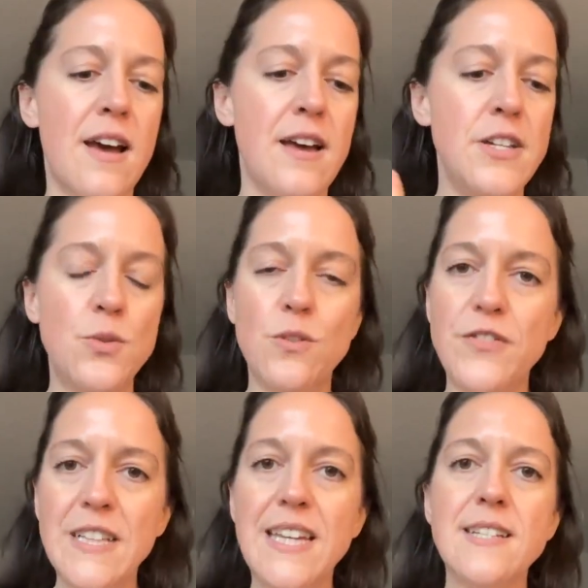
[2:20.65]
I do
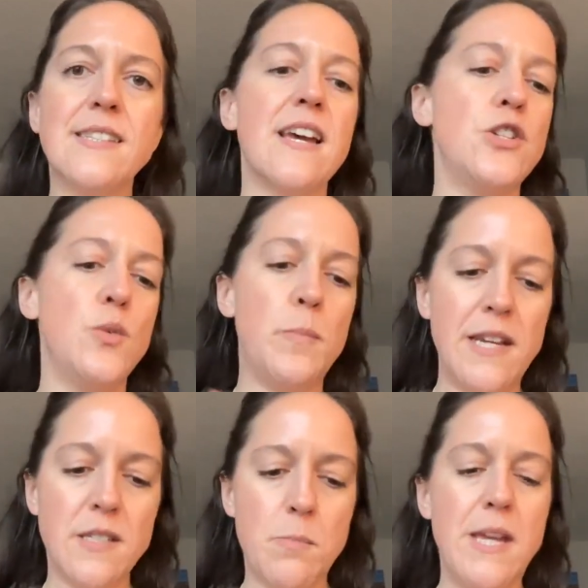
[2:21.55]
affiliates, I do
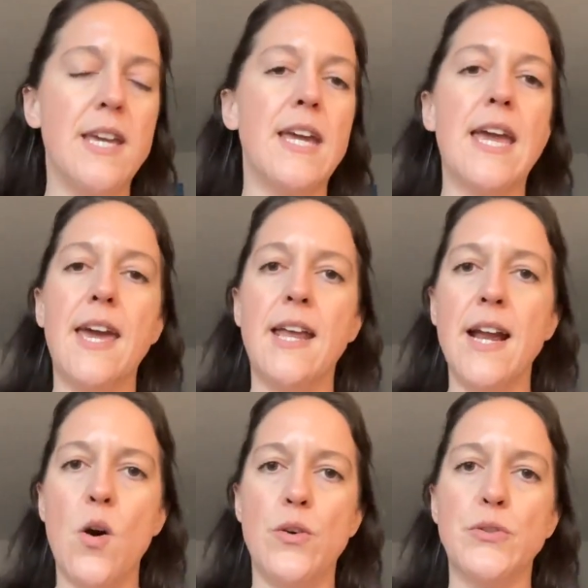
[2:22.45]
paid speaking, and
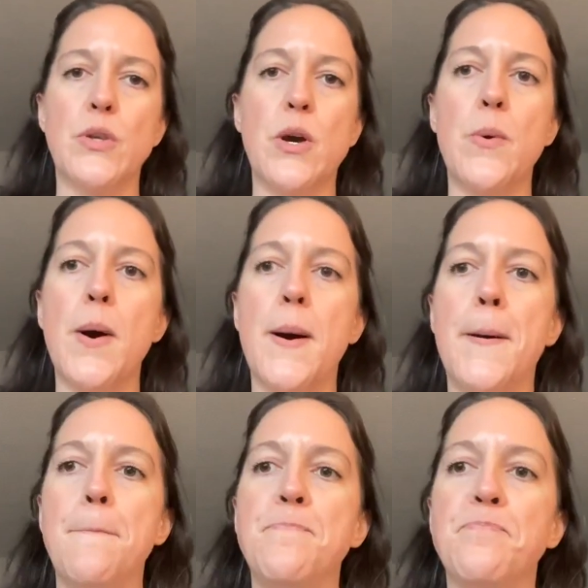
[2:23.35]
I also